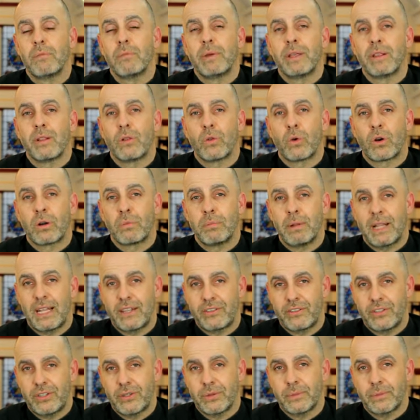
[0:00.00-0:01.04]
May the Lord
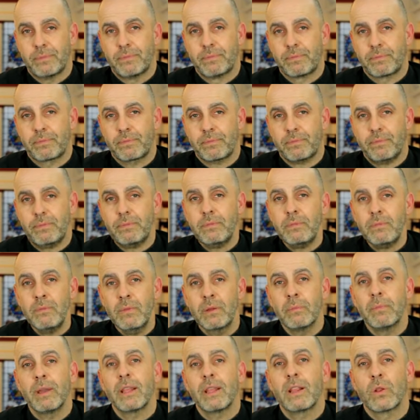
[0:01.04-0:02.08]
bless you.
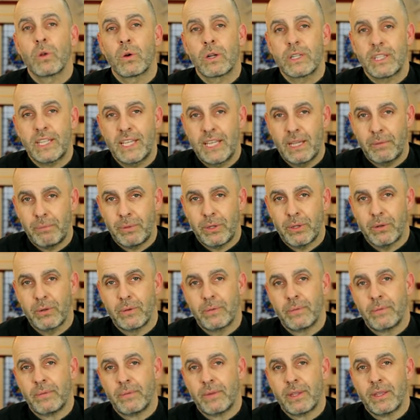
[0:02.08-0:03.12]
May the Lord keep you.
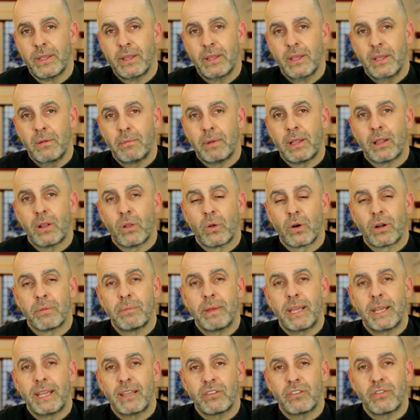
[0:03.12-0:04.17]
May the Lord
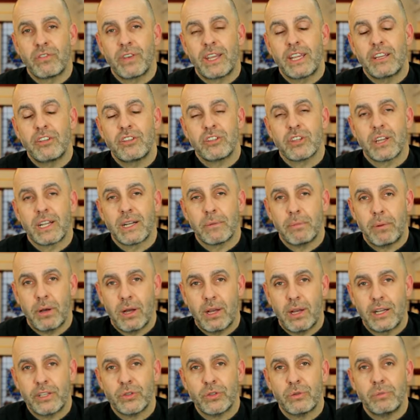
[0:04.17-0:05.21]
make his face shine
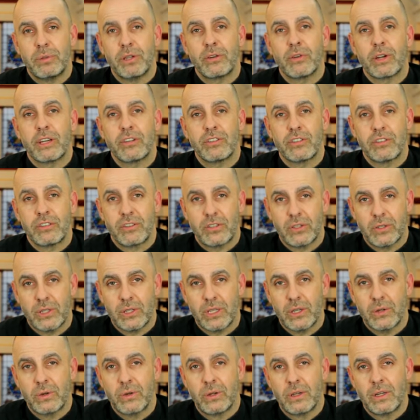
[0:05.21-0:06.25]
upon you and be gracious to
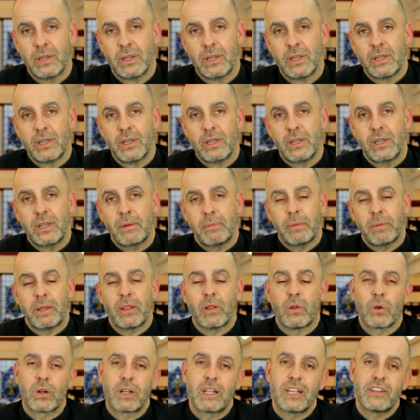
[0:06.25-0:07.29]
you. May the
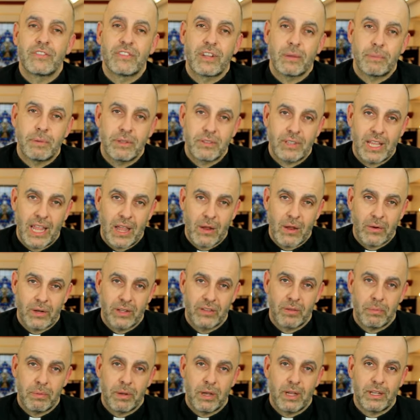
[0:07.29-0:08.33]
Lord lift up his
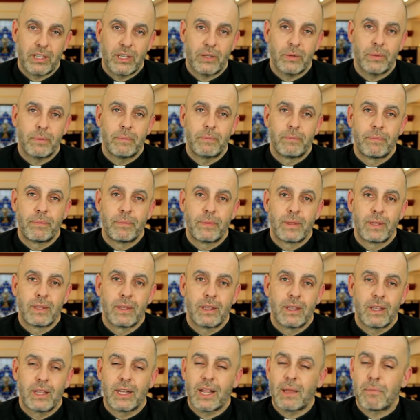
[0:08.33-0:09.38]
countenance upon you.
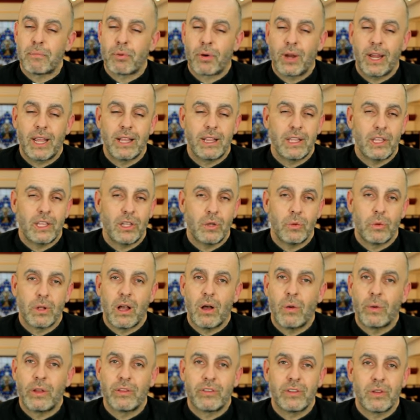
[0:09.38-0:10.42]
And I pray that you will
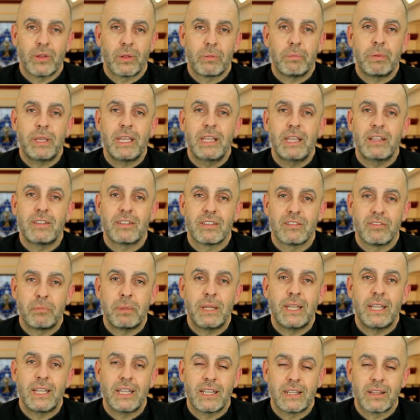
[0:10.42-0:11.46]
always know the peace of
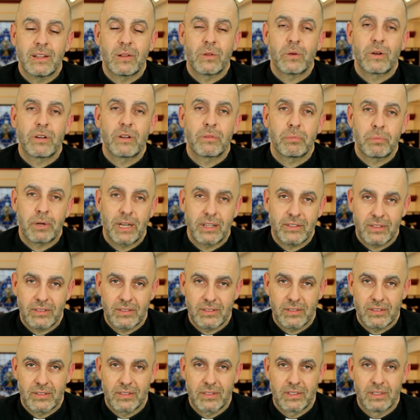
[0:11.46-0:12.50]
being in the Lord's
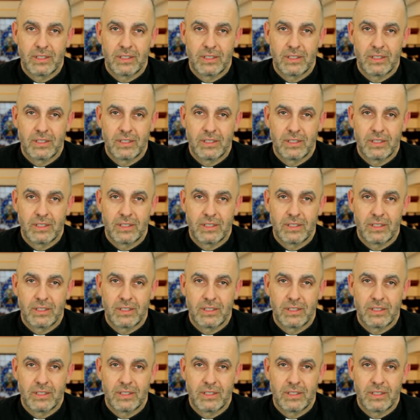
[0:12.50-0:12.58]
presence.